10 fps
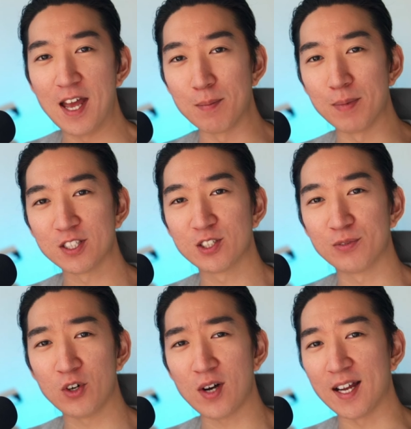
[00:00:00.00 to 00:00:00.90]
And best of
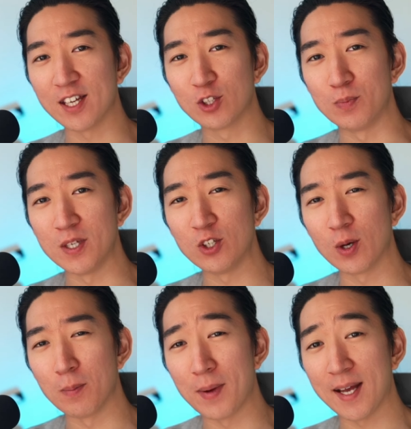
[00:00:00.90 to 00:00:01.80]
all, I get to be
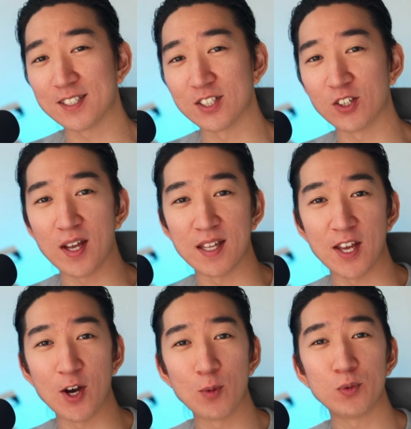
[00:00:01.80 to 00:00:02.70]
your ambassador and
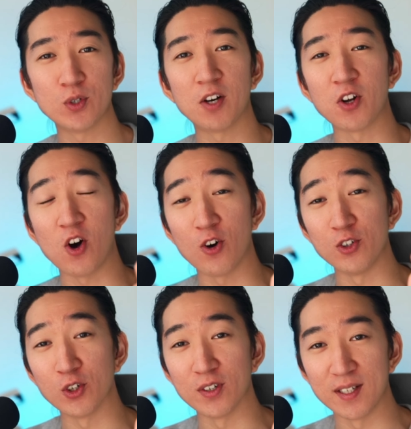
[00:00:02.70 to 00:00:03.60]
help you out on
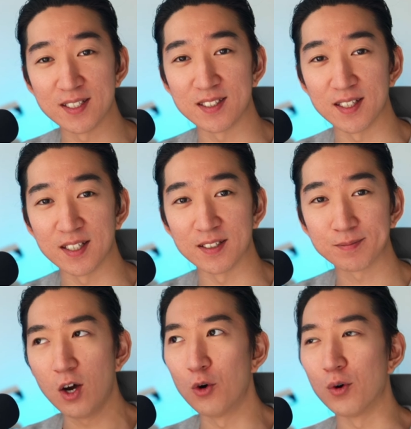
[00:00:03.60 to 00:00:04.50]
your listing.
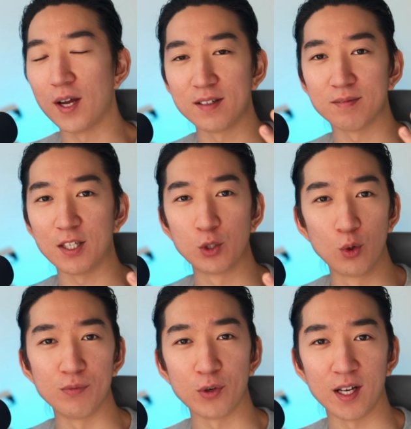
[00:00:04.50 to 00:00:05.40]
Oh, and I
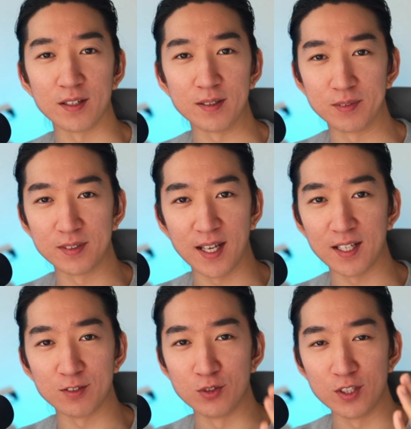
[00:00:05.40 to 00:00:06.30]
totally forgot
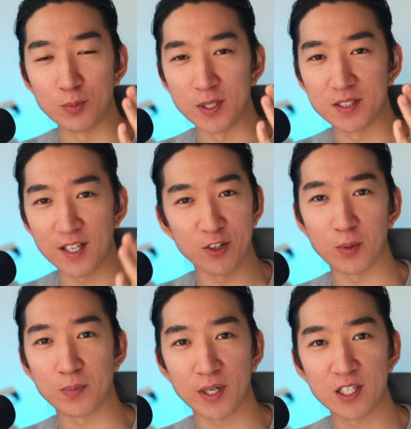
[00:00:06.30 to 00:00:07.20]
that you need to be setting
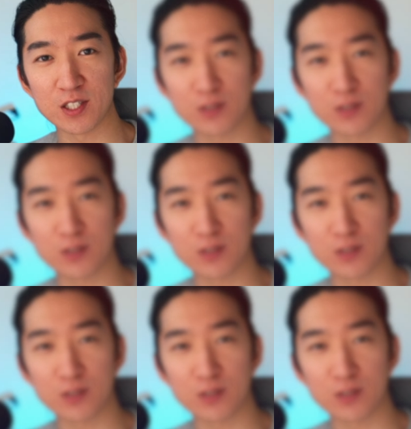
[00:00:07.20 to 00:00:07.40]
your price